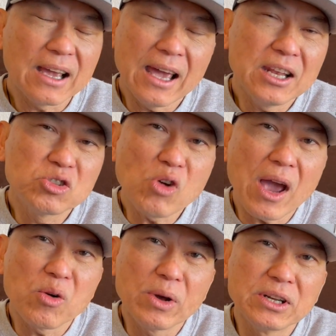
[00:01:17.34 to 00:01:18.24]
And
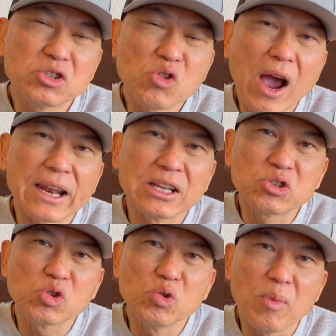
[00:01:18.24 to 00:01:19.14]
one of the tried
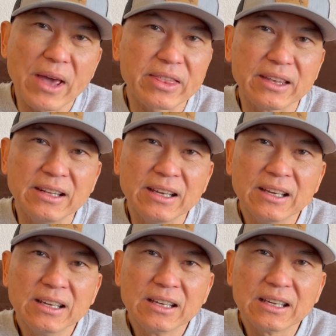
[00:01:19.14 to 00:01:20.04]
and true method
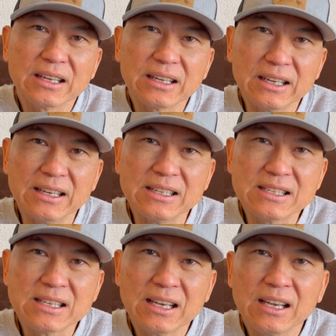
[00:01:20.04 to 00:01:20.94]

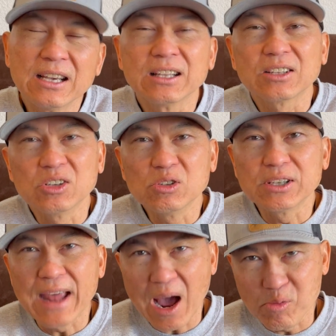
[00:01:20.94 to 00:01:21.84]
is to use
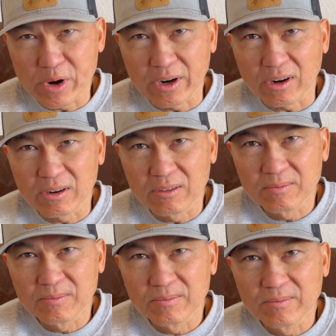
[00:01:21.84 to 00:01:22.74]
a downrigger.
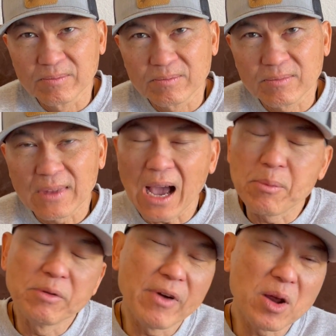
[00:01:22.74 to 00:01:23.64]
I've
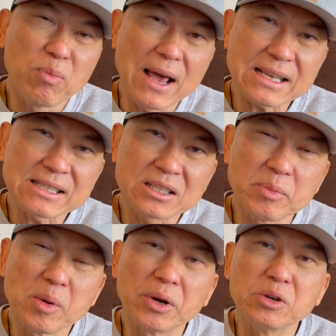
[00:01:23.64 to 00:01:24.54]
been very blessed to
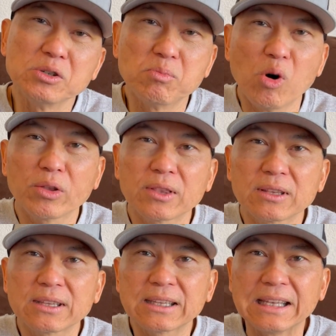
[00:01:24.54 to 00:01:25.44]
be able to use both
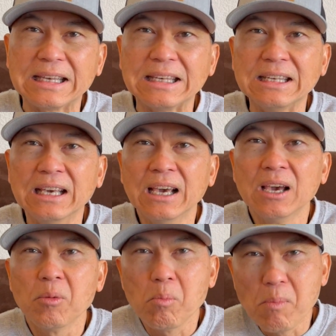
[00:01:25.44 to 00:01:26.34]
the
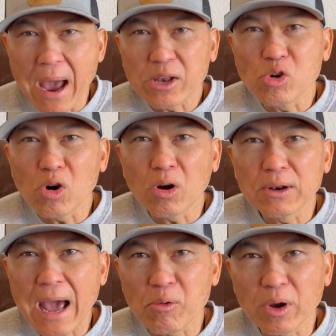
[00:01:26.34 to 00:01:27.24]
manual
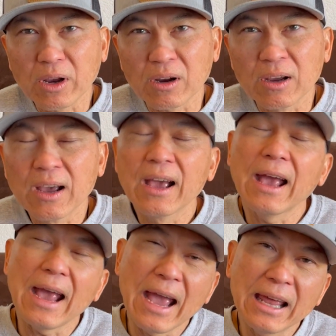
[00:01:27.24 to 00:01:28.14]
downrigger
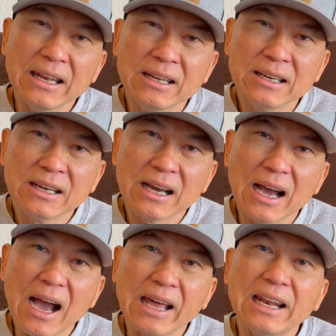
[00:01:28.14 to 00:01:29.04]
and
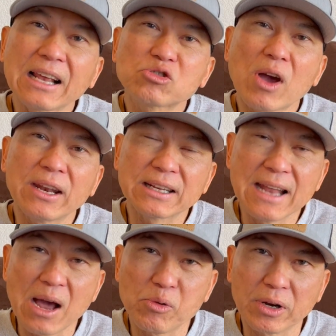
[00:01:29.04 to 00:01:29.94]
an electronic
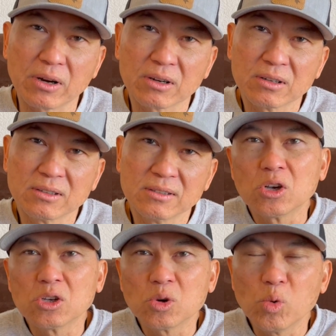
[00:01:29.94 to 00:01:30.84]
downrigger.
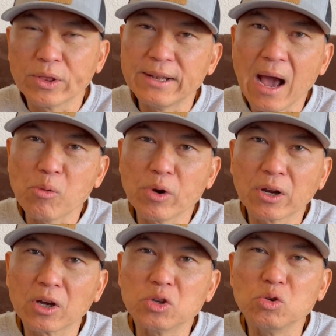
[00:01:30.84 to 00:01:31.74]
With the
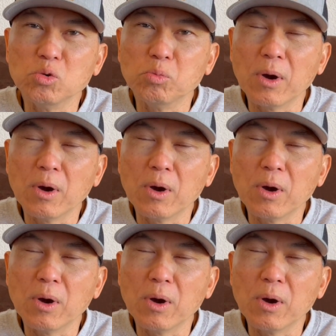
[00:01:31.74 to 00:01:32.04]
downrigger, you